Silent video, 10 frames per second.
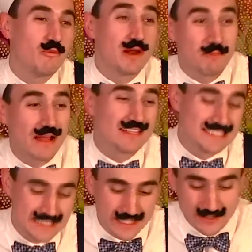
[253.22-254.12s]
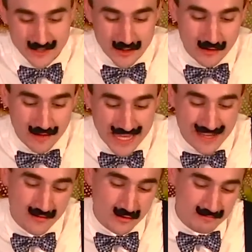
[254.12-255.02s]
a well-balanced dinner, so I
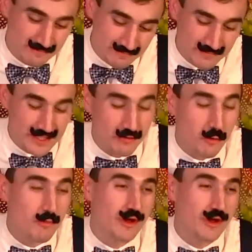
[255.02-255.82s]
give you zero